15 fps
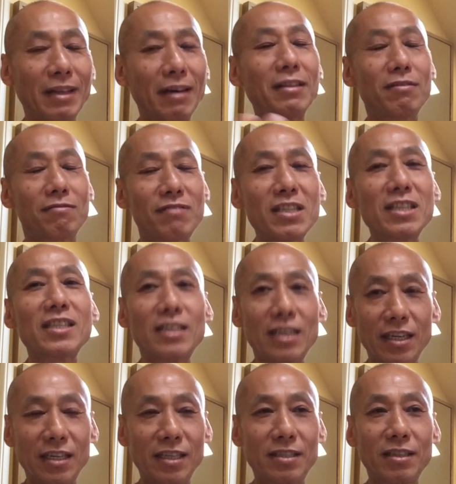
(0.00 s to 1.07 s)
And the reason
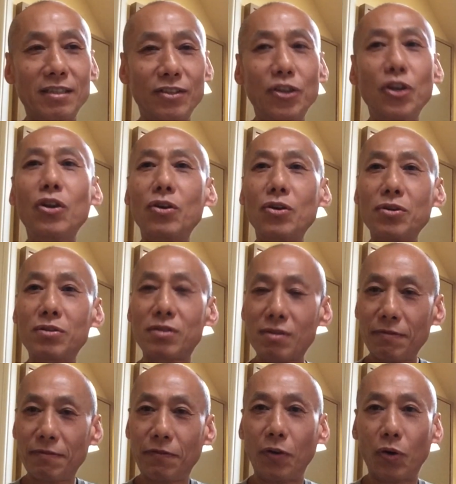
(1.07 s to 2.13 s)
is you lose
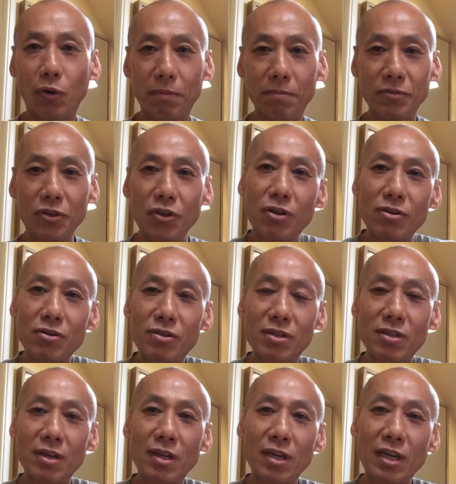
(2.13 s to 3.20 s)
form, you
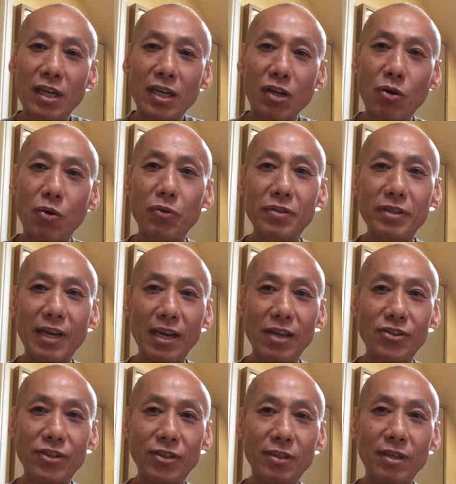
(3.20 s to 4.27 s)
lose
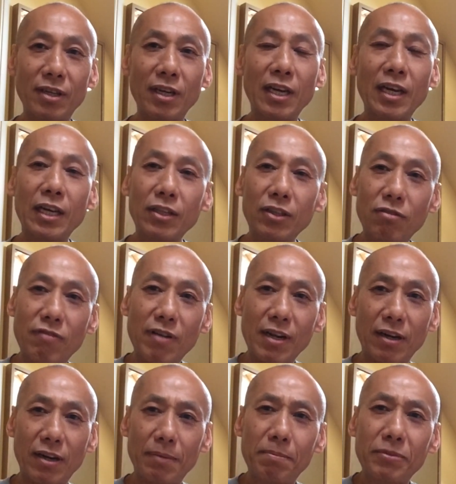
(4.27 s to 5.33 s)
coordination, you
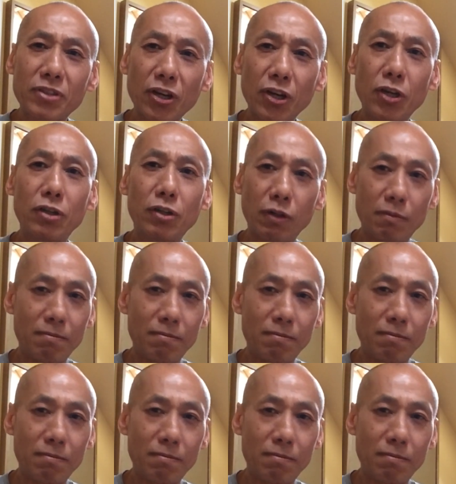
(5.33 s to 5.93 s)
rely on total